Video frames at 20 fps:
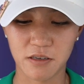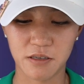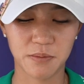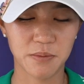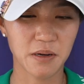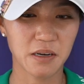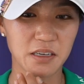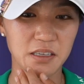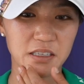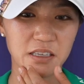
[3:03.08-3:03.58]
to
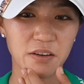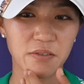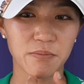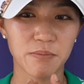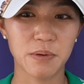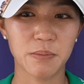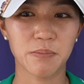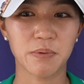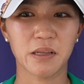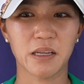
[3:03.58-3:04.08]
be honest, haven't
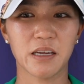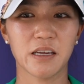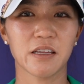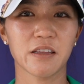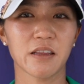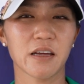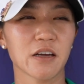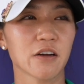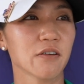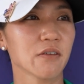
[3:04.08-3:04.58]
been playing
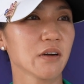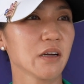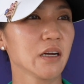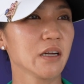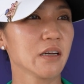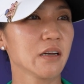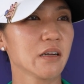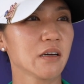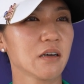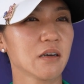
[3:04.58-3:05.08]
that
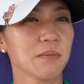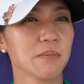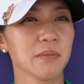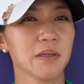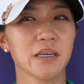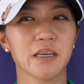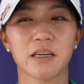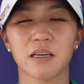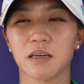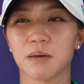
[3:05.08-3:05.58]
great
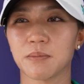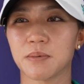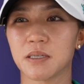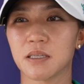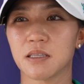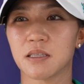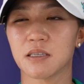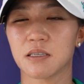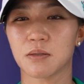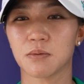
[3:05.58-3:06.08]
leading up to
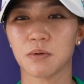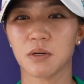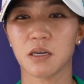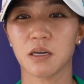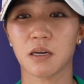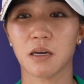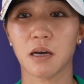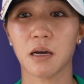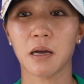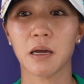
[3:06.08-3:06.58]
this
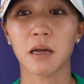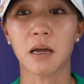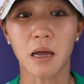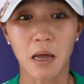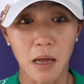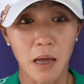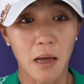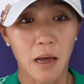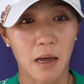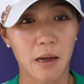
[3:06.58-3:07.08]
week. I
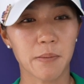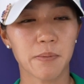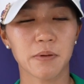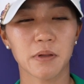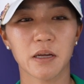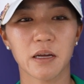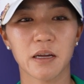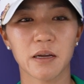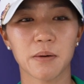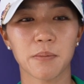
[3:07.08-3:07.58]

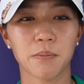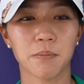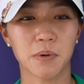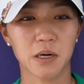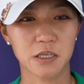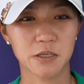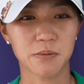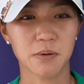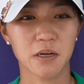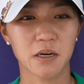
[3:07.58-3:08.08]
played
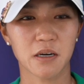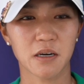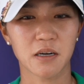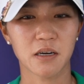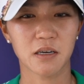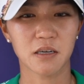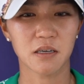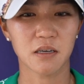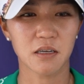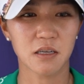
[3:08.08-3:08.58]
much better
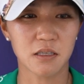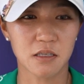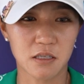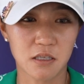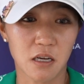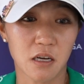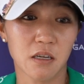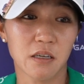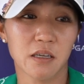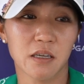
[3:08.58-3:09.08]
and
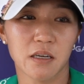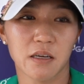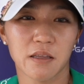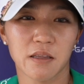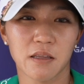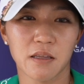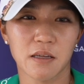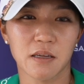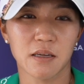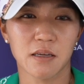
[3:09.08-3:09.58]
solid
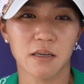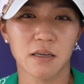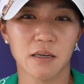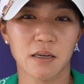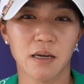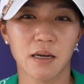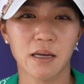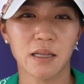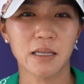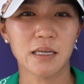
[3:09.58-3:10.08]
on
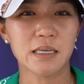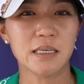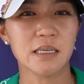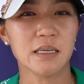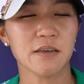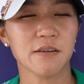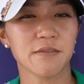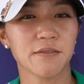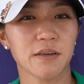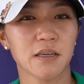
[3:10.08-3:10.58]
the LET
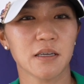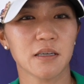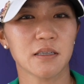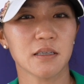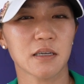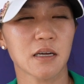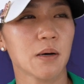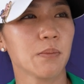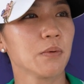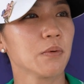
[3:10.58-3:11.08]
event
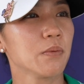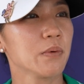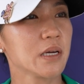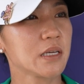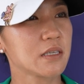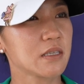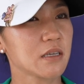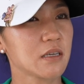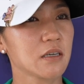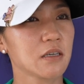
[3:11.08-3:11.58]
a couple
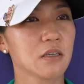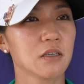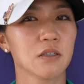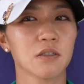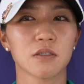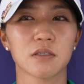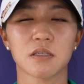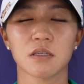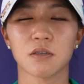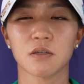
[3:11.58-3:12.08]
weeks ago,
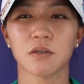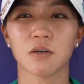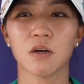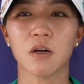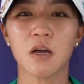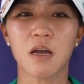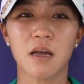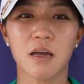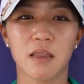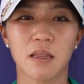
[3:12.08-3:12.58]
so
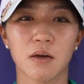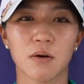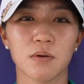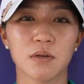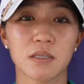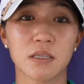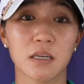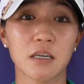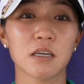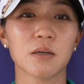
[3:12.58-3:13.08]
that
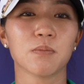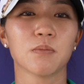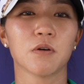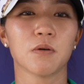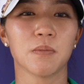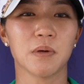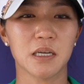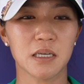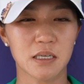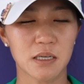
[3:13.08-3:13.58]
was a good
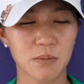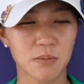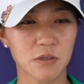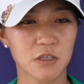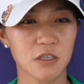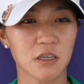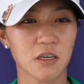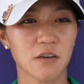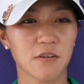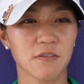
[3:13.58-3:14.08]
momentum
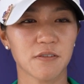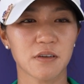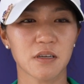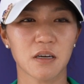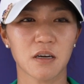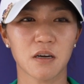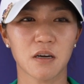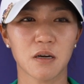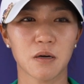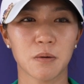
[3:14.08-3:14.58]
shift.
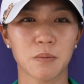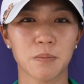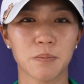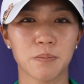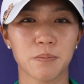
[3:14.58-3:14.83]
I